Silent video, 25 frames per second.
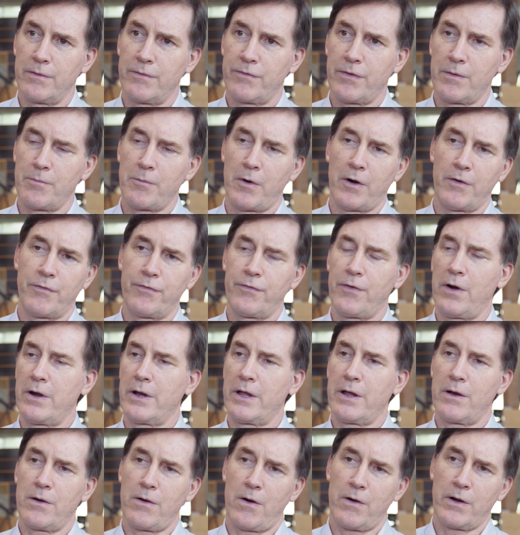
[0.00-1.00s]
from our front
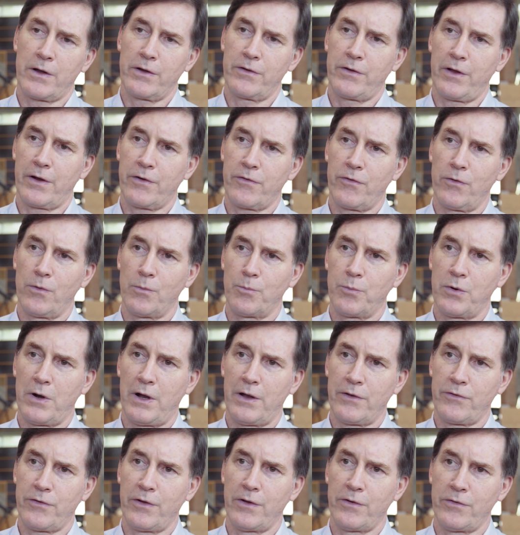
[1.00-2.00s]
end architectural
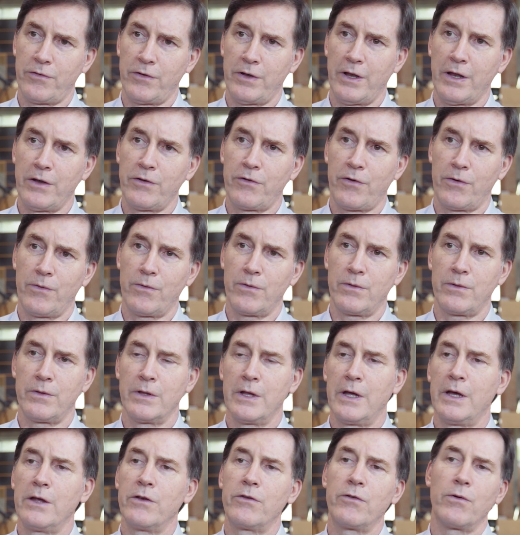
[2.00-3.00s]
process and internal
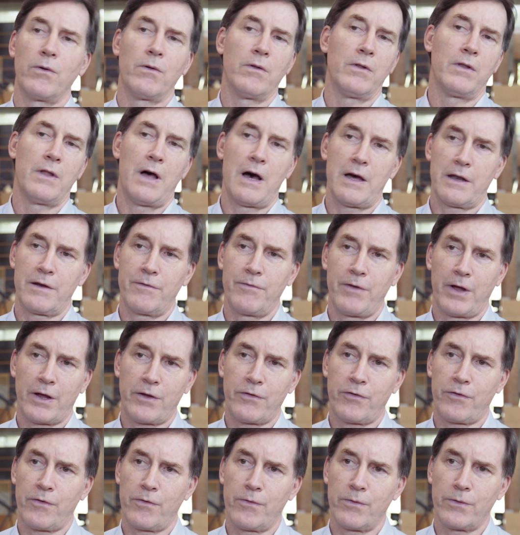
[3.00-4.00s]
to a lot of
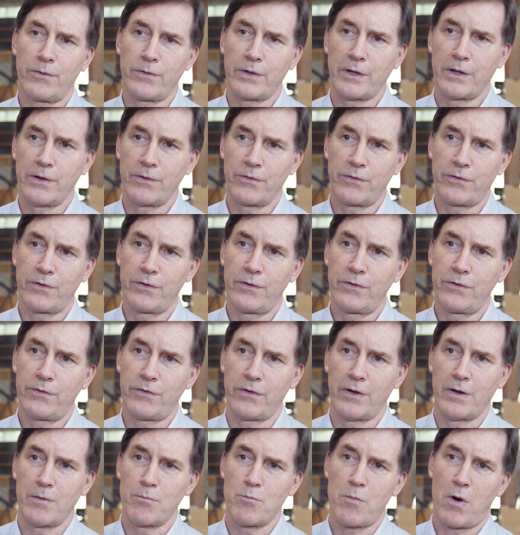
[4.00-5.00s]
external uses
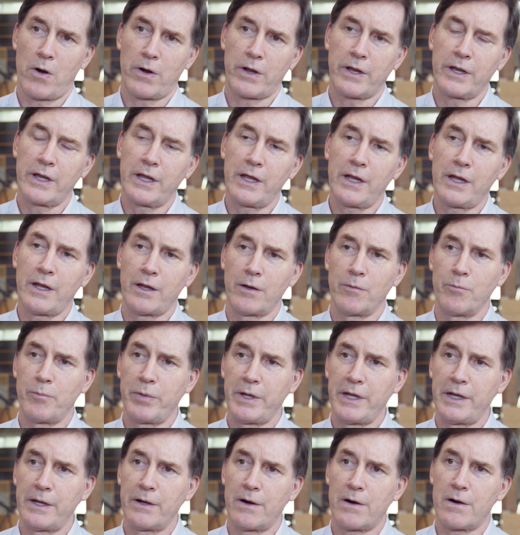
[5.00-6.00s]
in marketing and
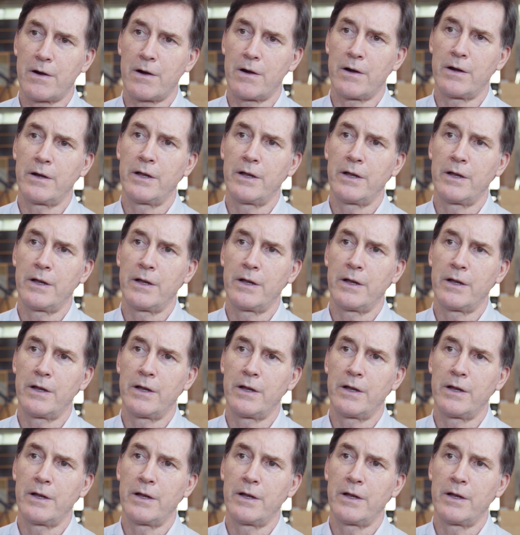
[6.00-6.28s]
PR.